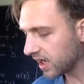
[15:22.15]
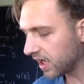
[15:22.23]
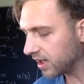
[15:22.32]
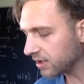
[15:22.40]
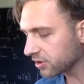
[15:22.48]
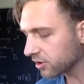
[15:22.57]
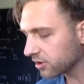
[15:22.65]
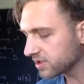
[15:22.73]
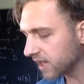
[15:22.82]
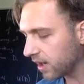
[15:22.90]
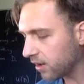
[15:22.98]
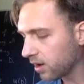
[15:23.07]
and it turns
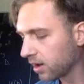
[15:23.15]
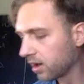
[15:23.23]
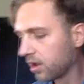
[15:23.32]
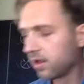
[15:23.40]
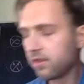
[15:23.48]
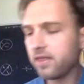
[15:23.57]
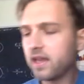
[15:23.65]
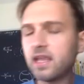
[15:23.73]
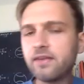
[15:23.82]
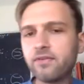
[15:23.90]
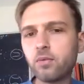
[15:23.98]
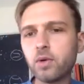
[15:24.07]
out that
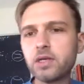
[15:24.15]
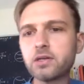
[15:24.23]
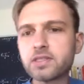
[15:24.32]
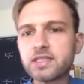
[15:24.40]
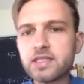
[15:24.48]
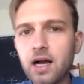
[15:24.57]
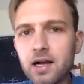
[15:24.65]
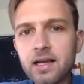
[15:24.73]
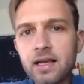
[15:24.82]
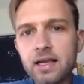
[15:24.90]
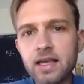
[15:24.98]
even when you're stuck